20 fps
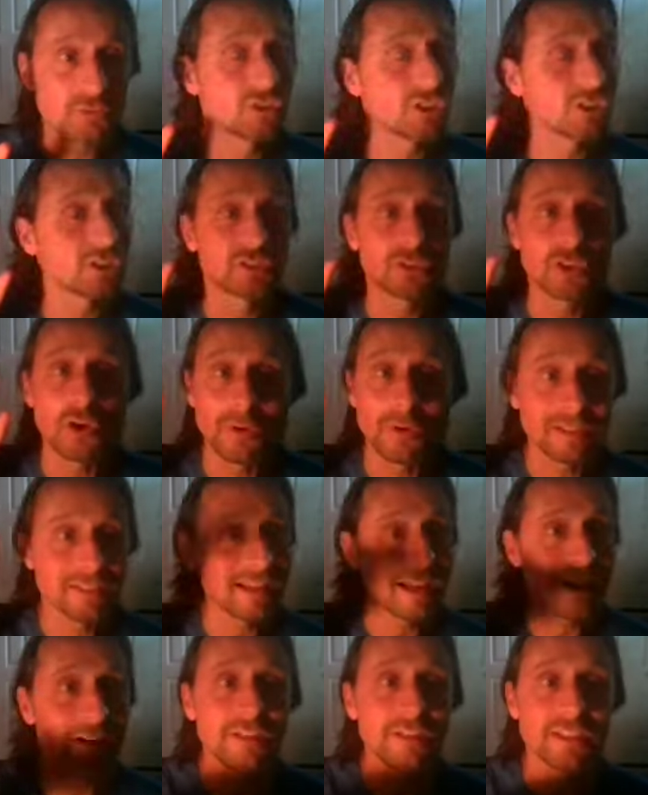just going
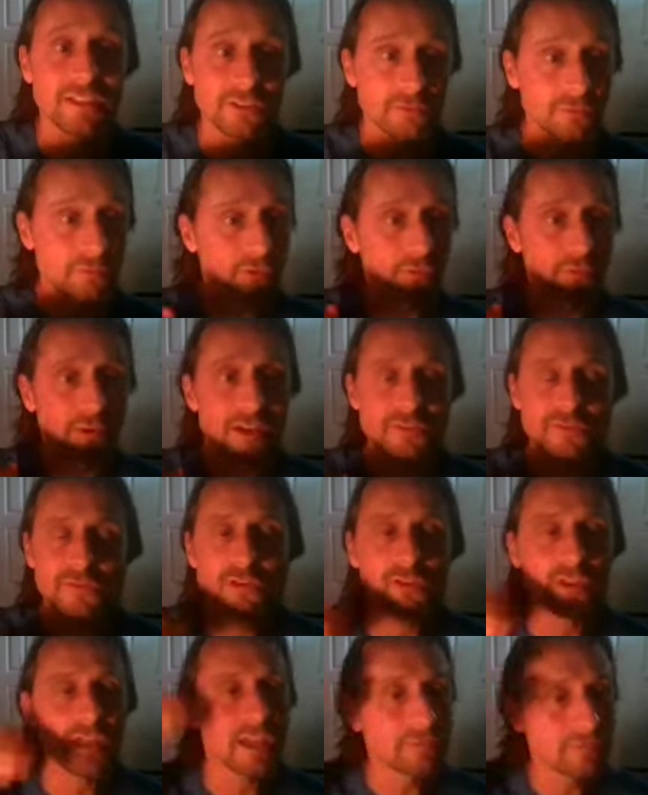downhill for the rest of
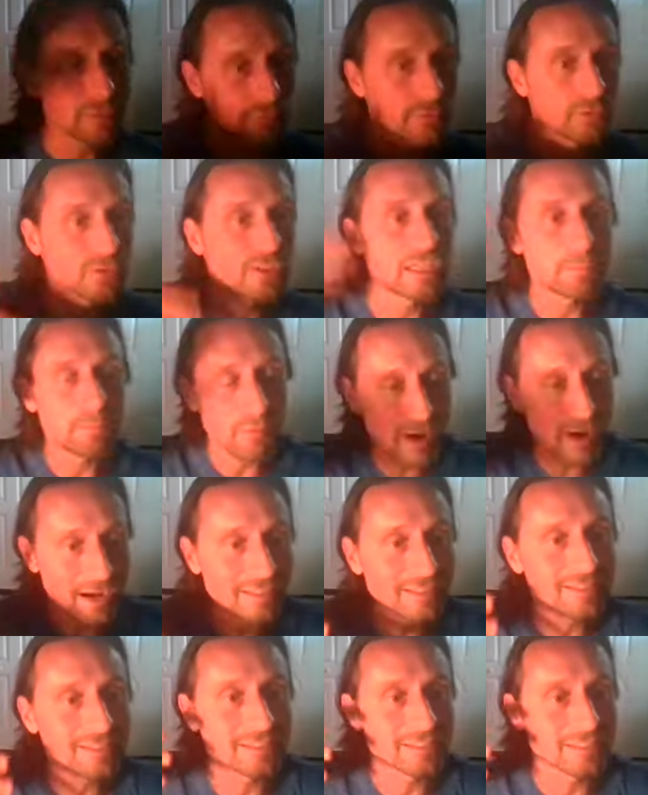your life. If you keep
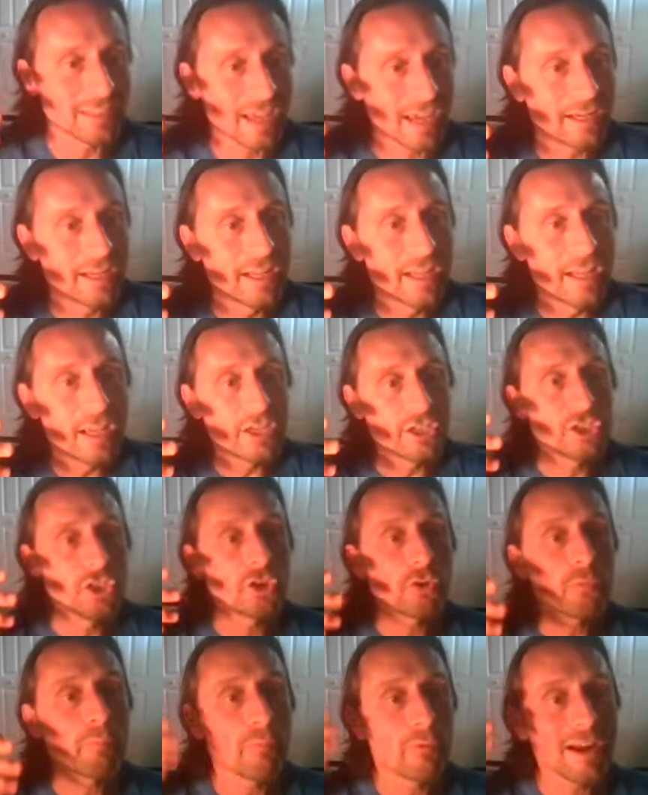practicing that,
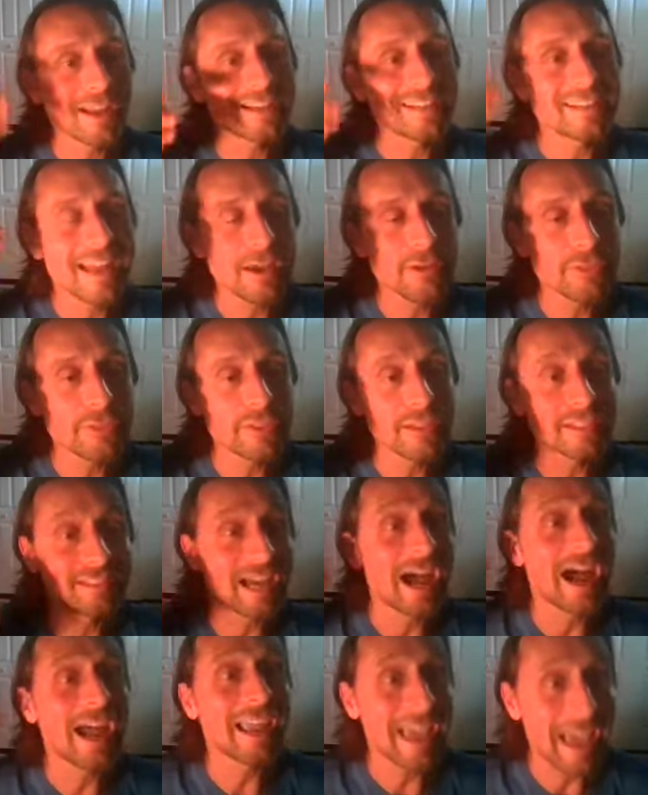your brain now thinks
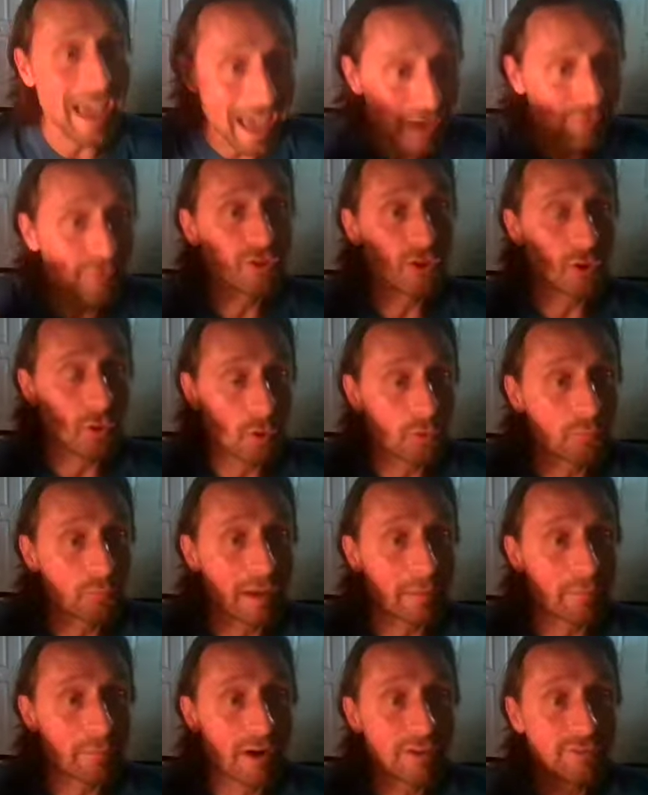I have to hold my
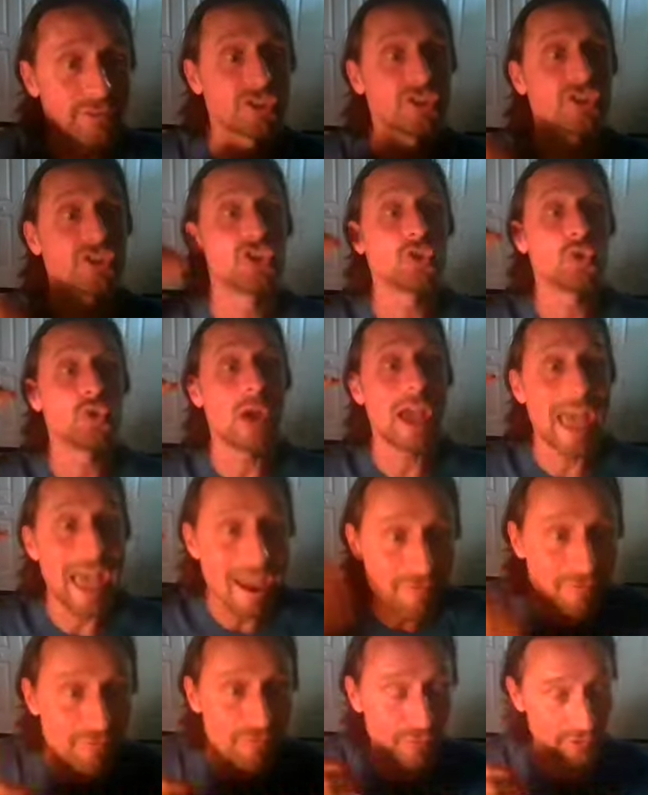breath to do
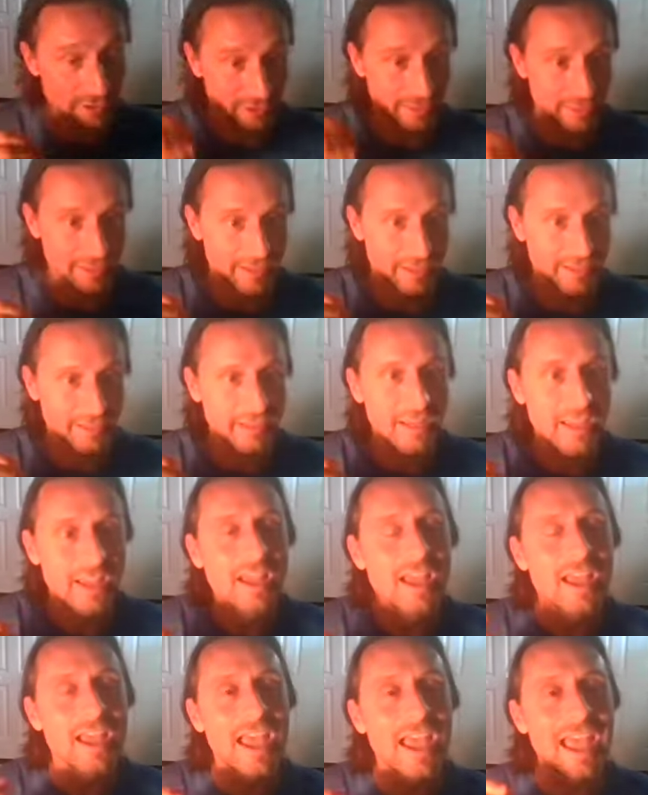everything.
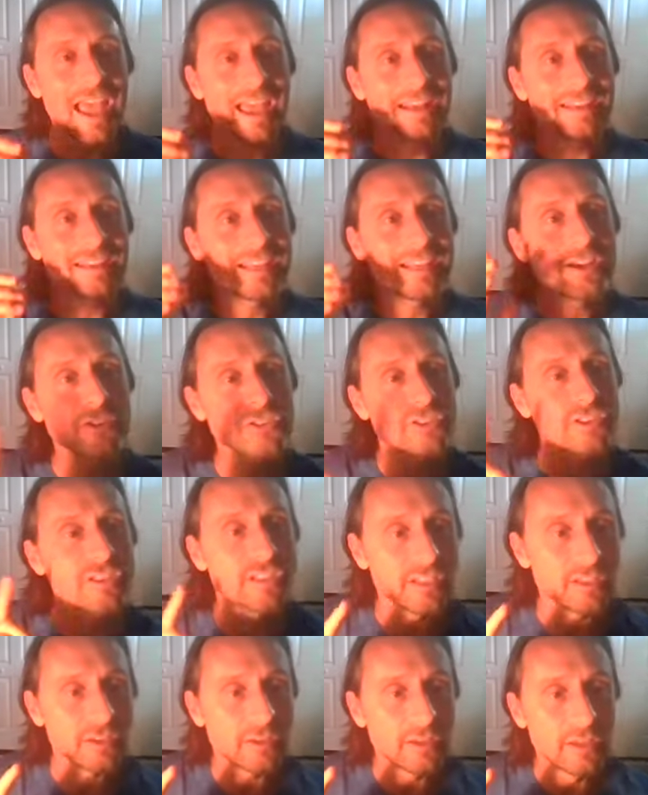And here's the
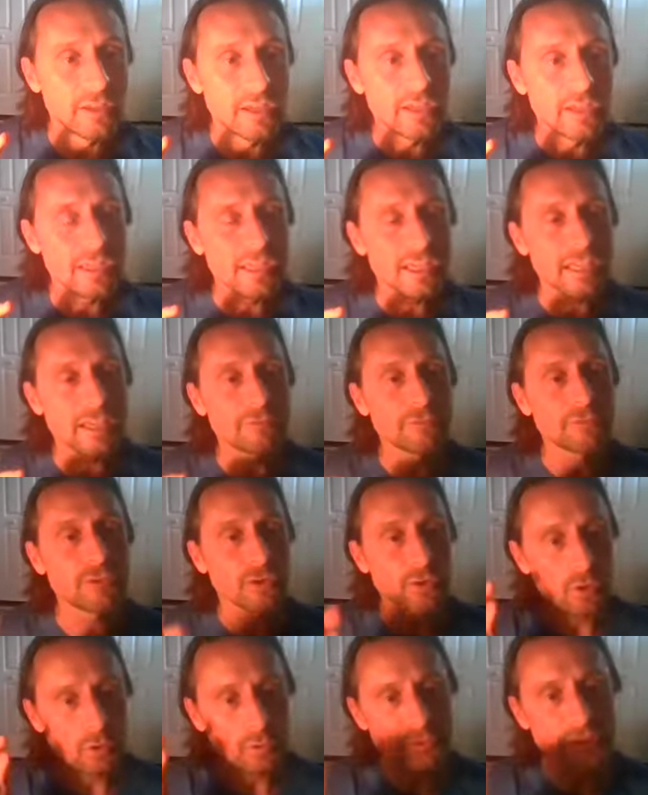deal. If you're
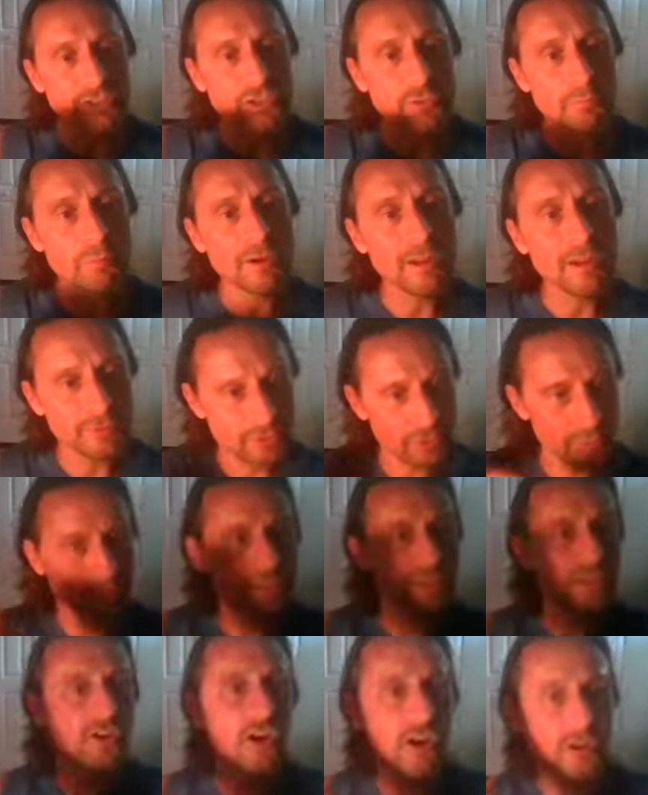holding your breath
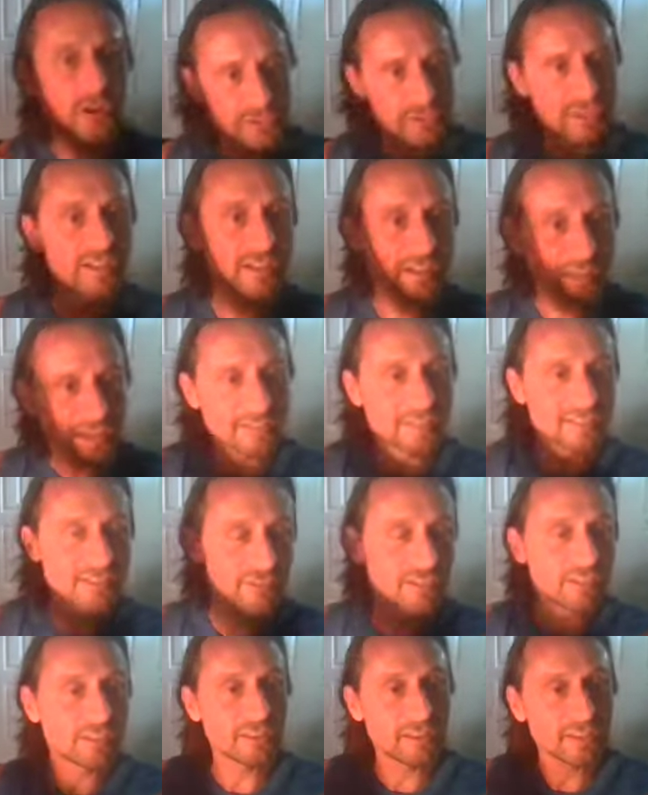doing the car seat
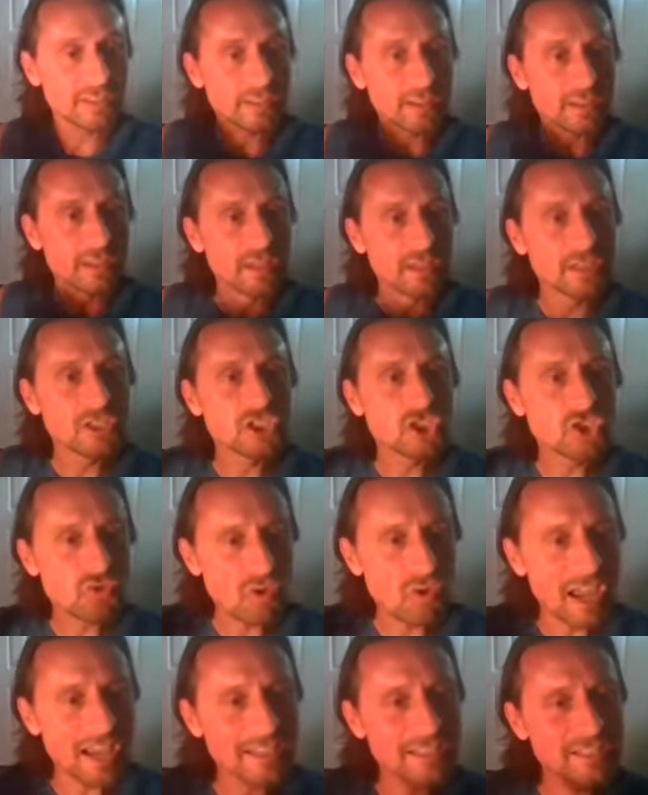activity thing,
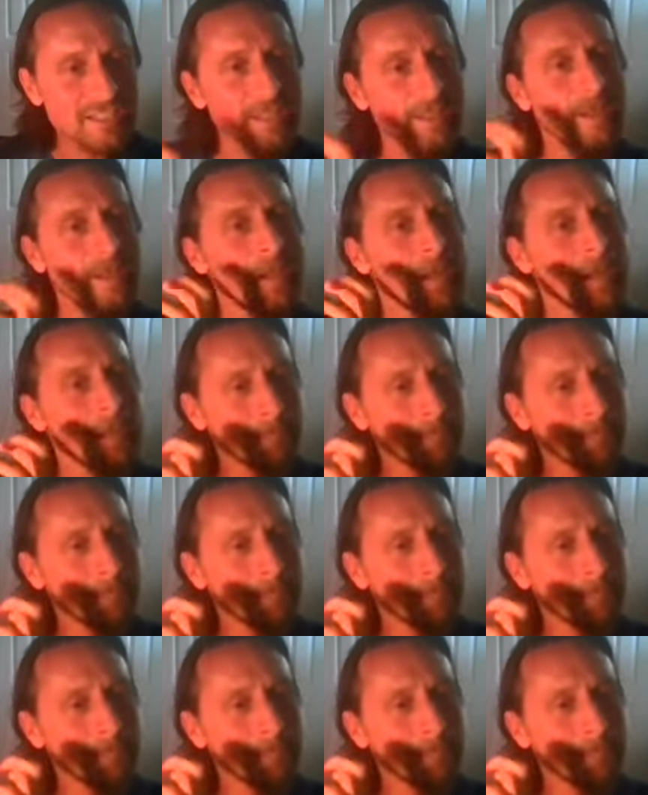try to